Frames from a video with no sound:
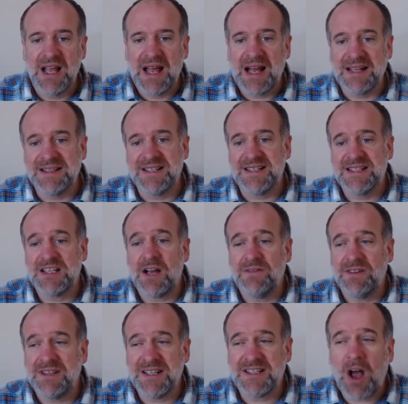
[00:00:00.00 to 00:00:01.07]
had
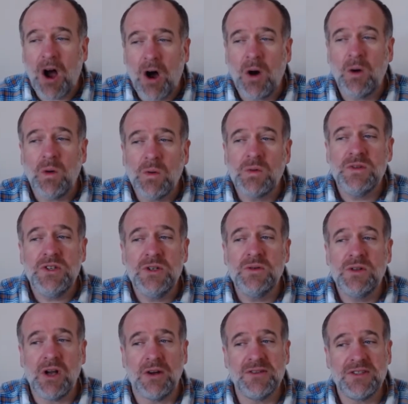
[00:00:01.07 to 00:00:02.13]
discovered this whole new
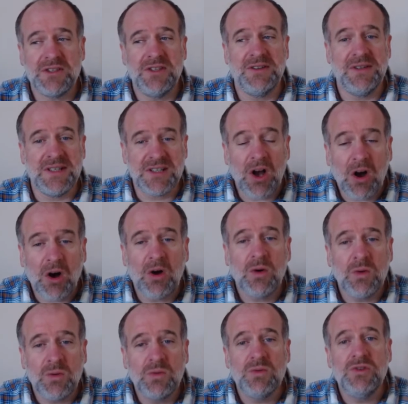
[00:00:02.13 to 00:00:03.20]
continent, this
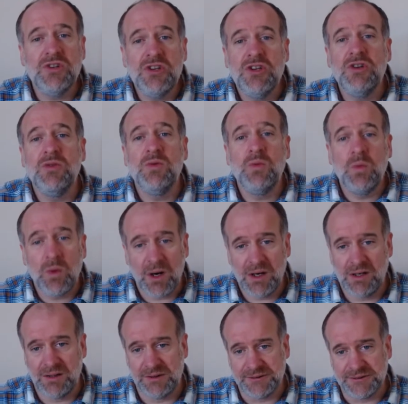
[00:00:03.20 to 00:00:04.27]
whole new
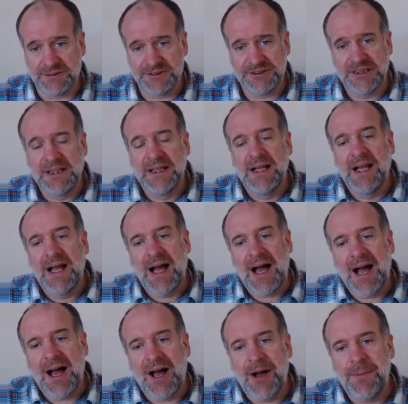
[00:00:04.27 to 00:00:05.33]
world,
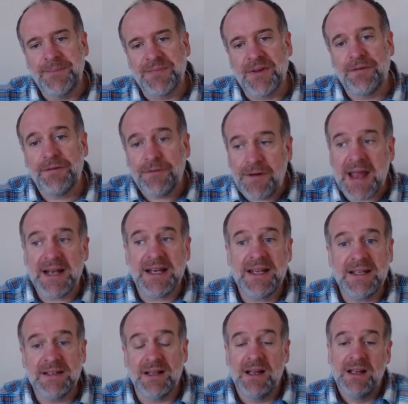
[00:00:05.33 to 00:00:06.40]
fed
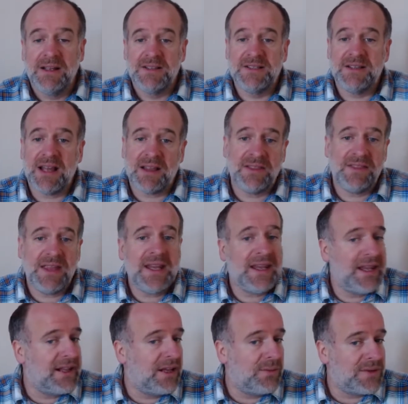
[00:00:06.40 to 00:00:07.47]
in to that
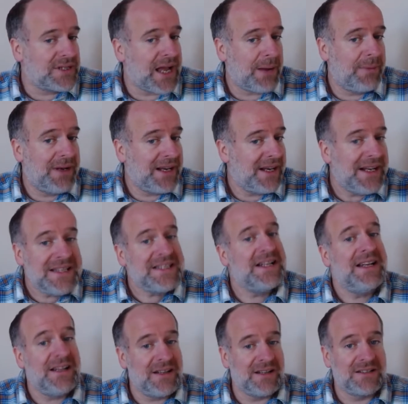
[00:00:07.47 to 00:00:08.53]
thinking that was happening in
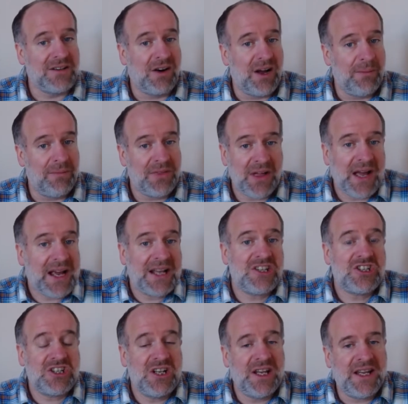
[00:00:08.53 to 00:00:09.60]
Italy at the time, that
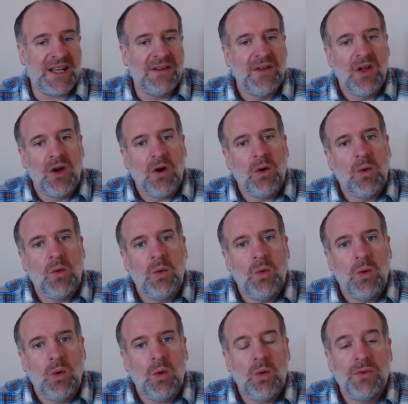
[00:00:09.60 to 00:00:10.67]
actually
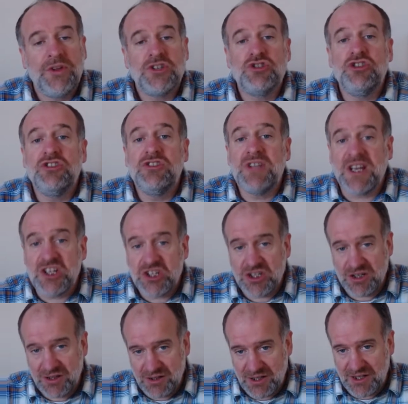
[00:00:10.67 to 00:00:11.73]
all the
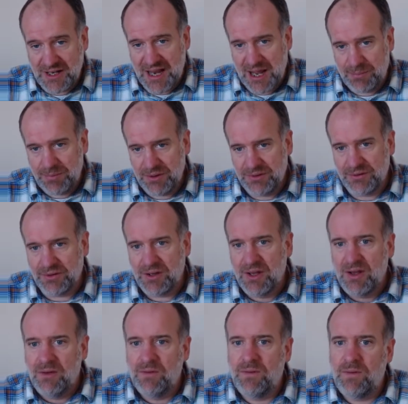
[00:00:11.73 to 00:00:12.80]
tradition that had happened
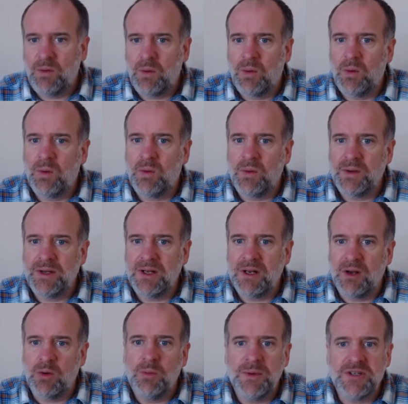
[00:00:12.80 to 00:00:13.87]
for
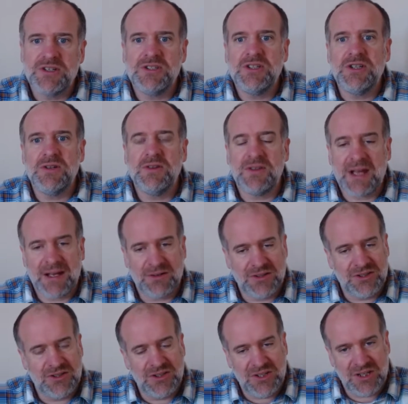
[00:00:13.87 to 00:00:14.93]
almost
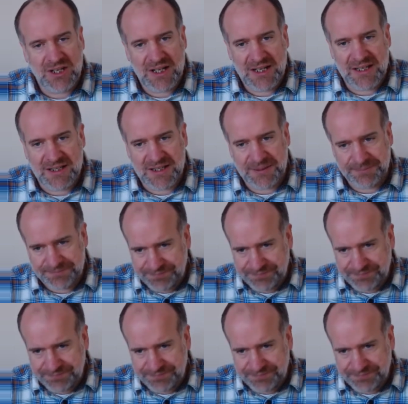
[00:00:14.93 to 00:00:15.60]
2,000 years,